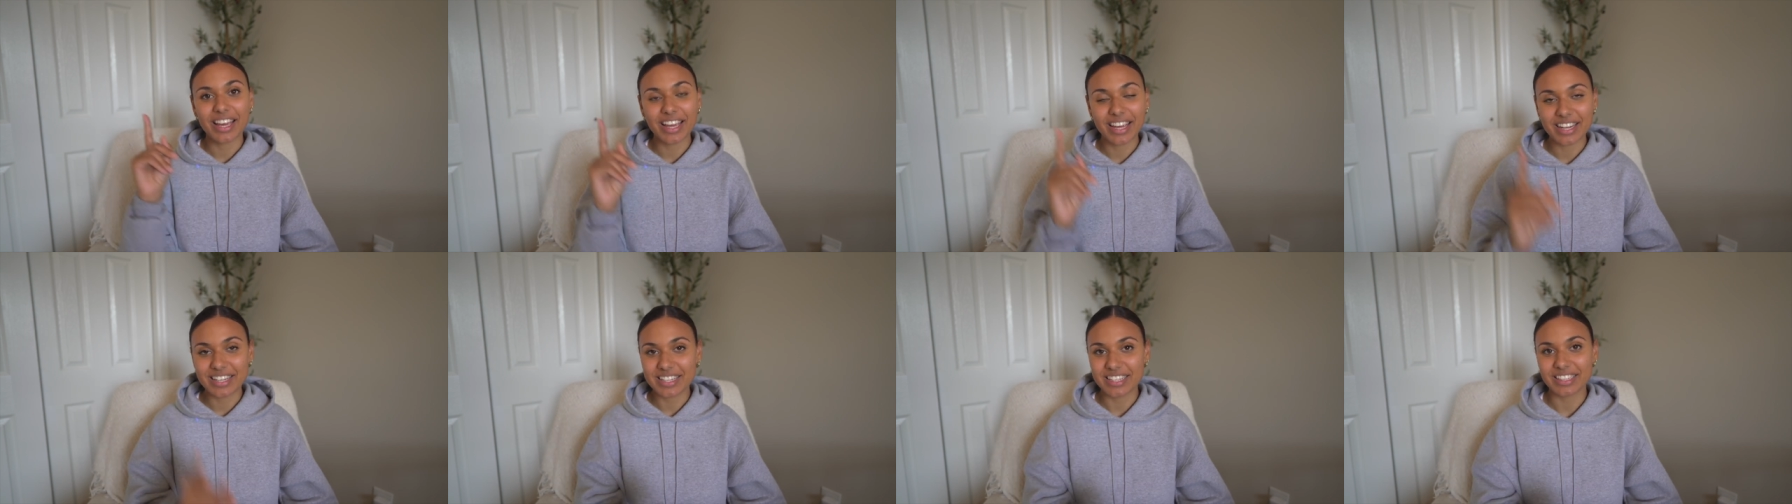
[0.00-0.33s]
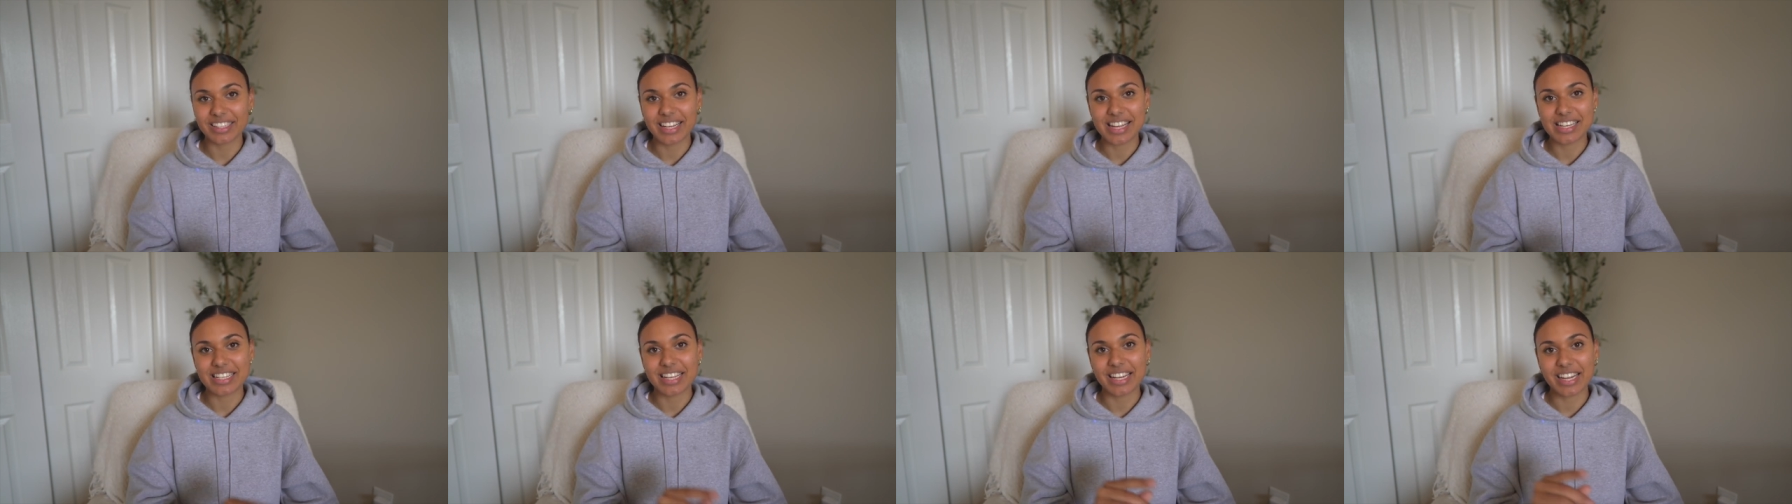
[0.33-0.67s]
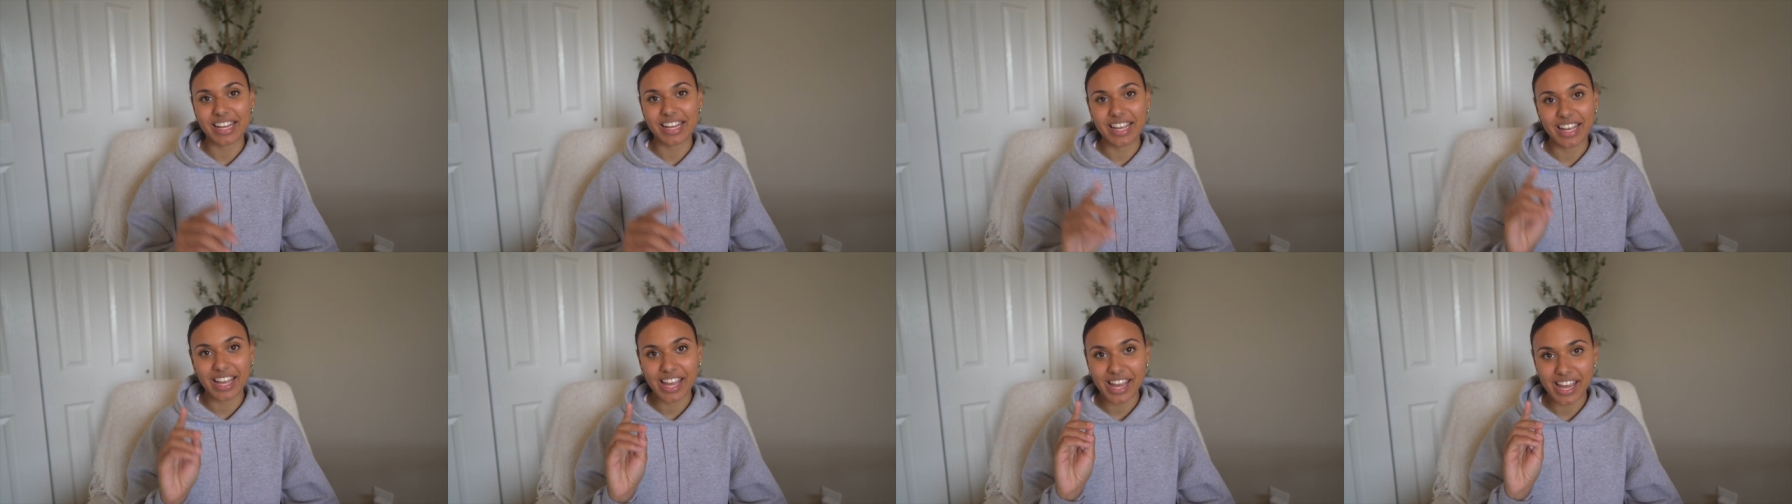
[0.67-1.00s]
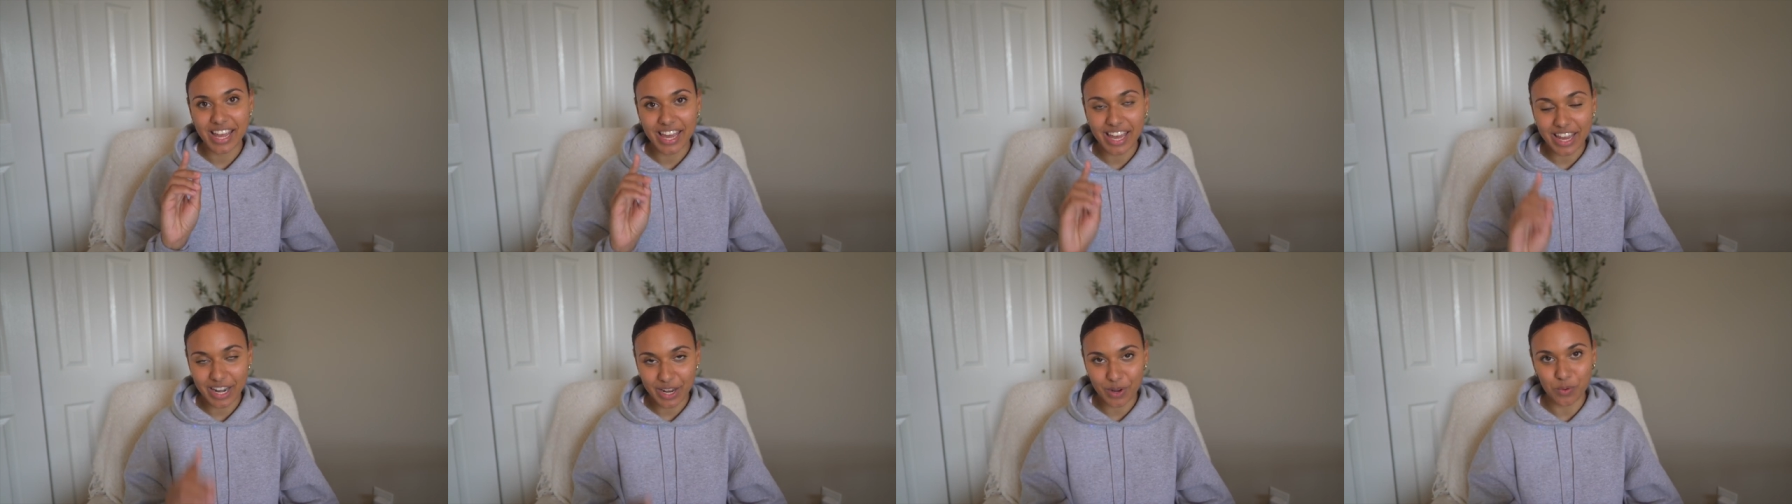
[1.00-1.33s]
until I did it,
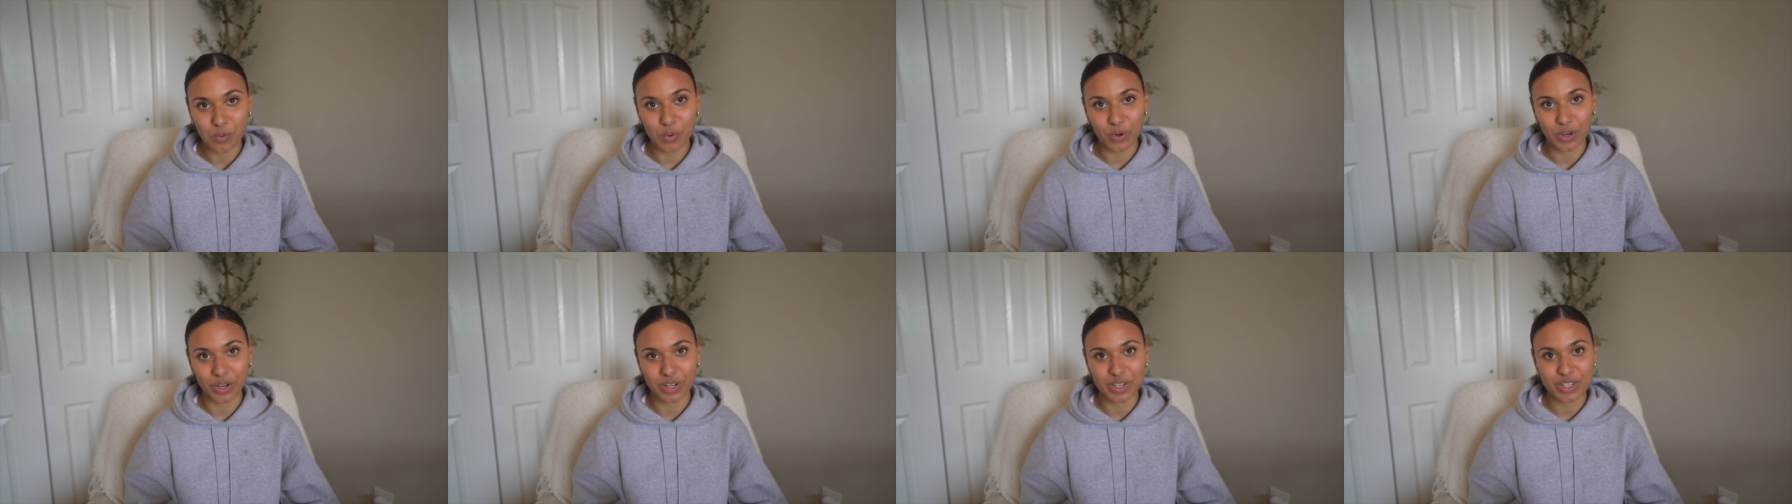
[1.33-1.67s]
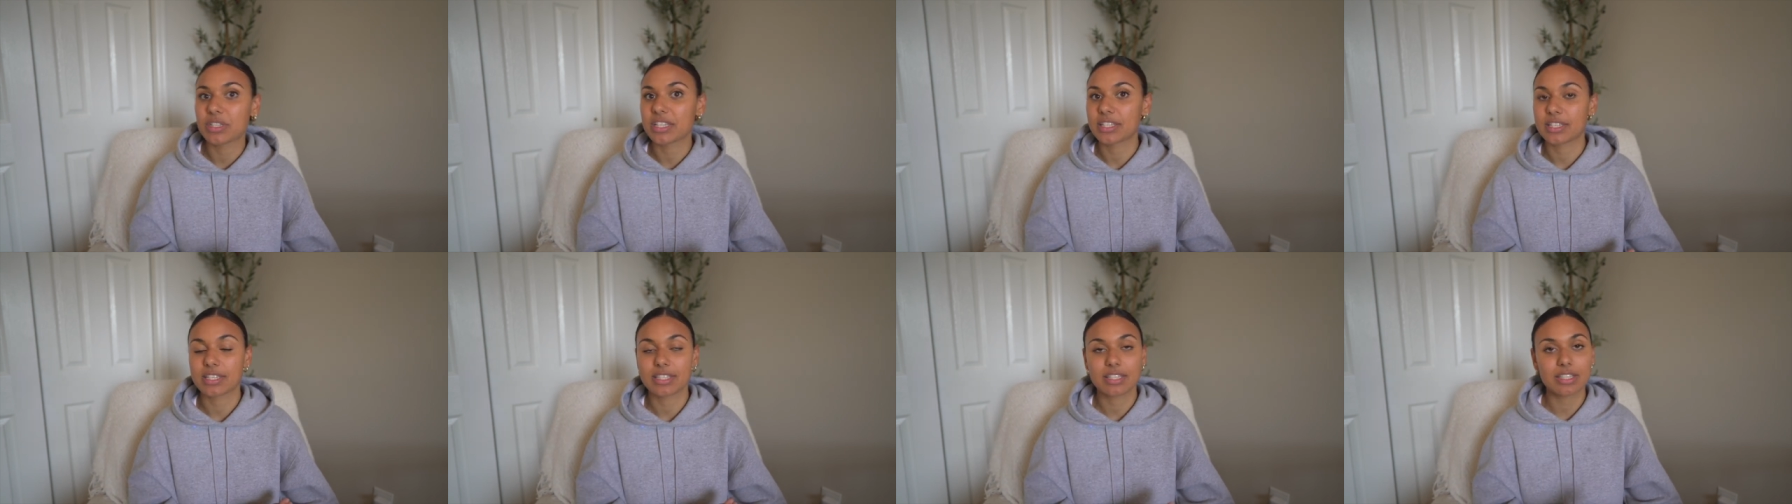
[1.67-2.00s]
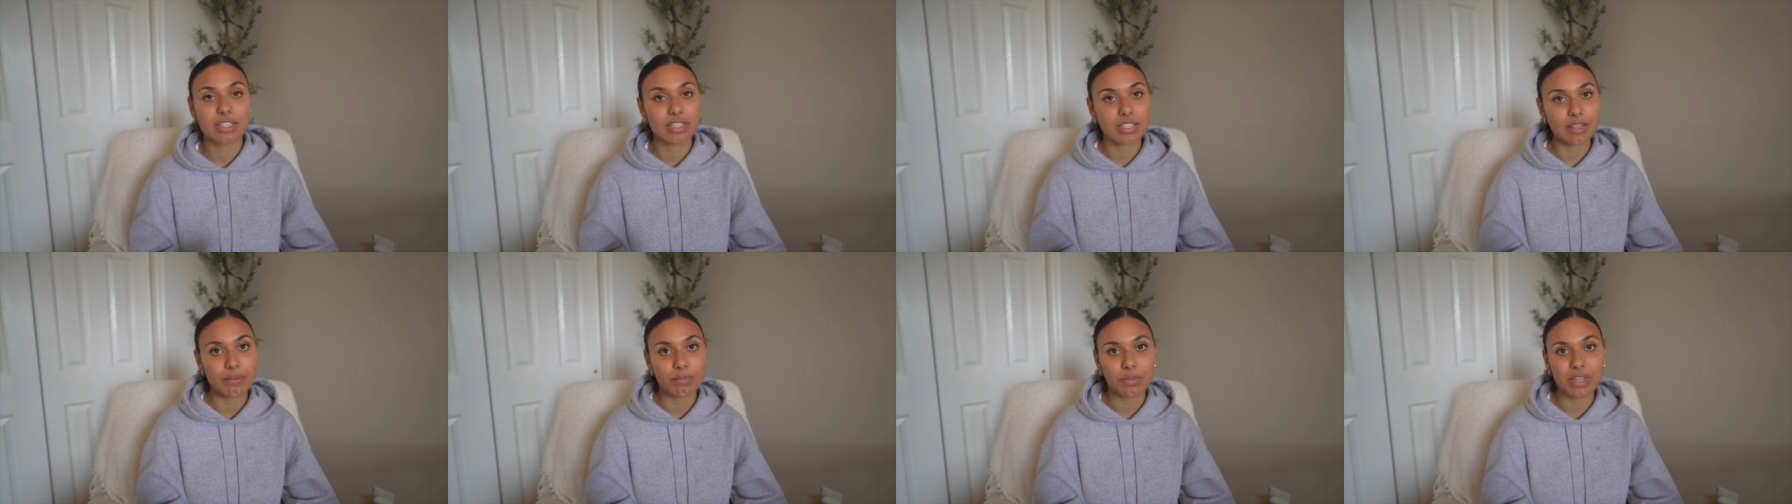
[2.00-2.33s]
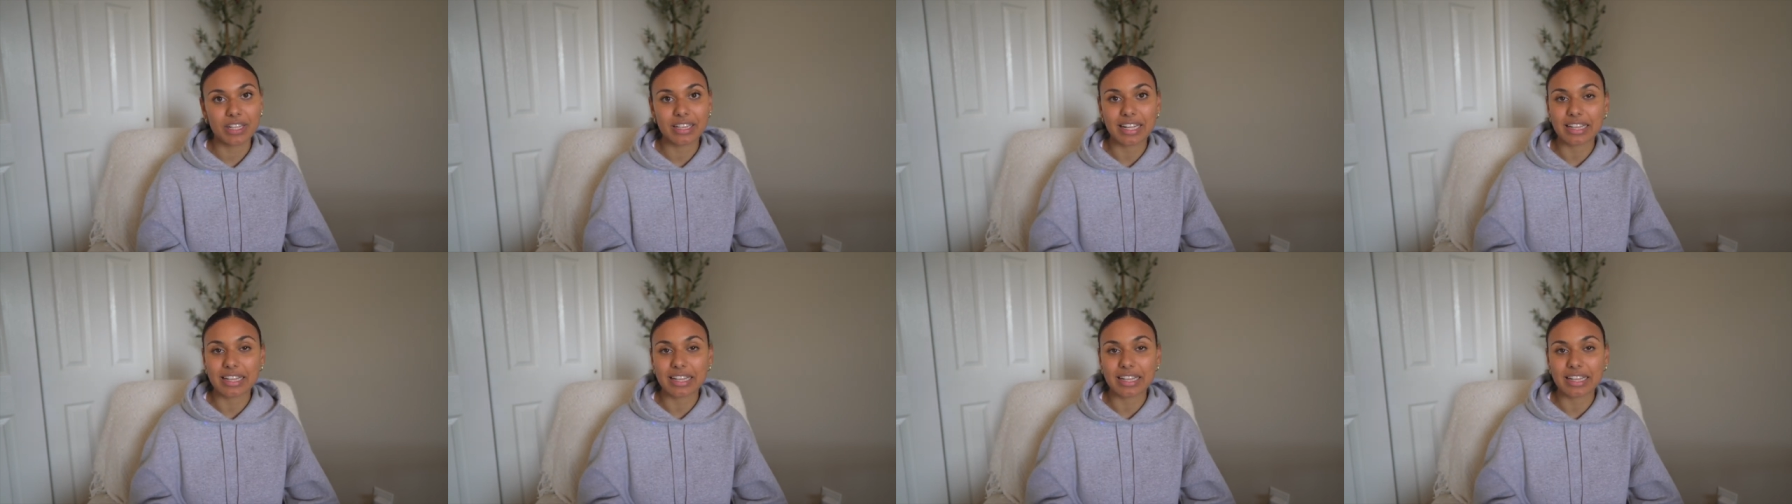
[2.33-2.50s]
and it worked. This isn't something